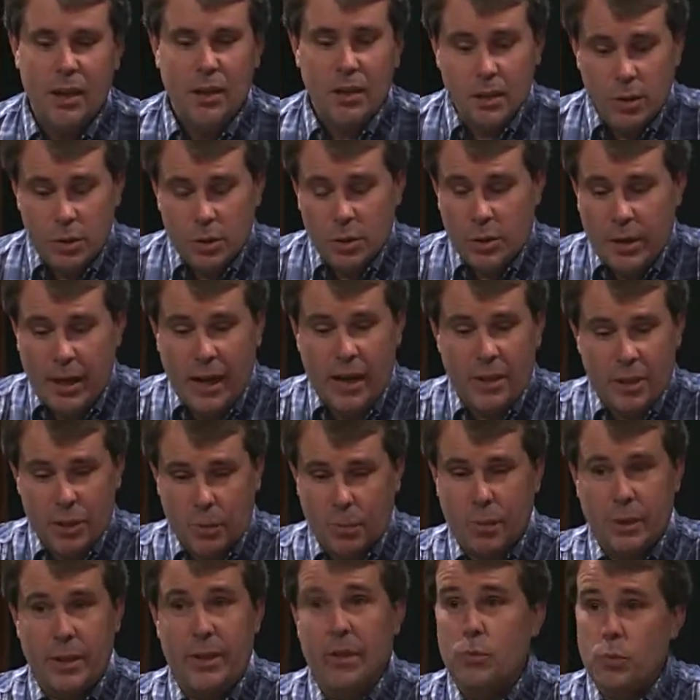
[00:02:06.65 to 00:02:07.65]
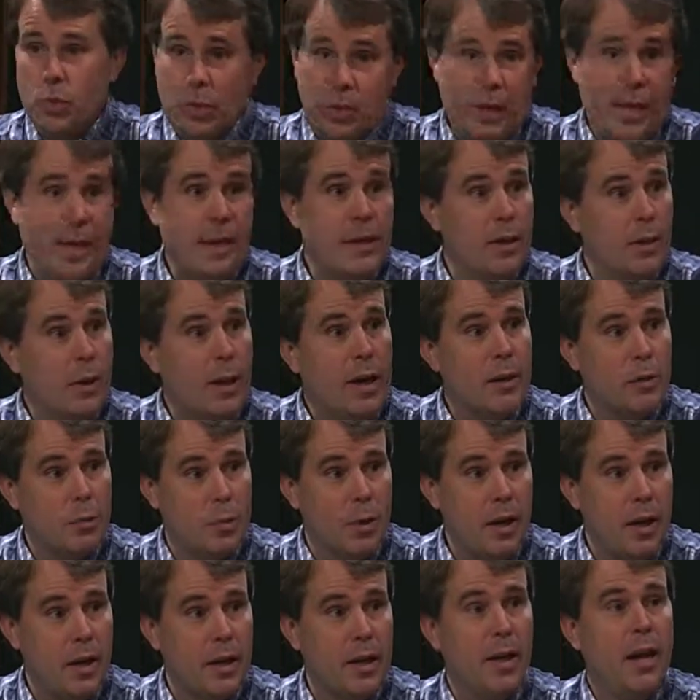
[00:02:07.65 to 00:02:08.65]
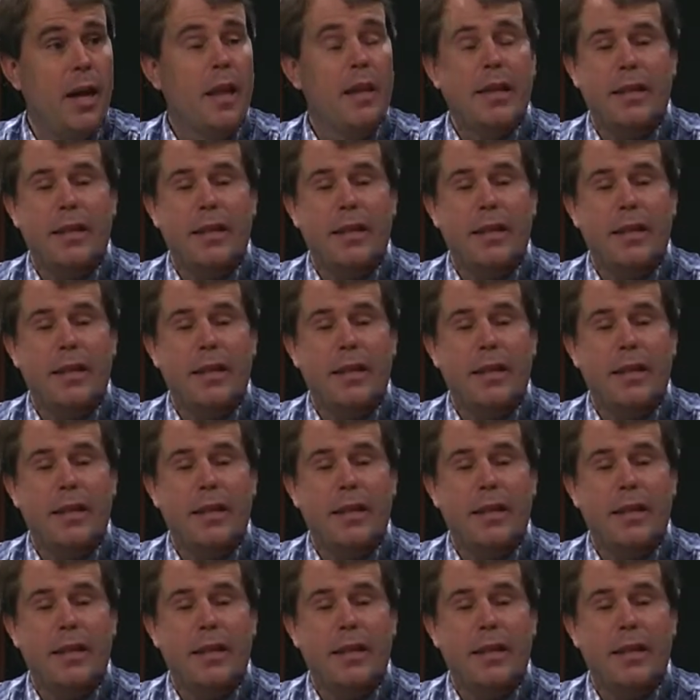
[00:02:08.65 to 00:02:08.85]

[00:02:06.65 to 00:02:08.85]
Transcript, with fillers: you learn how to sprint. Well, now you know how to run.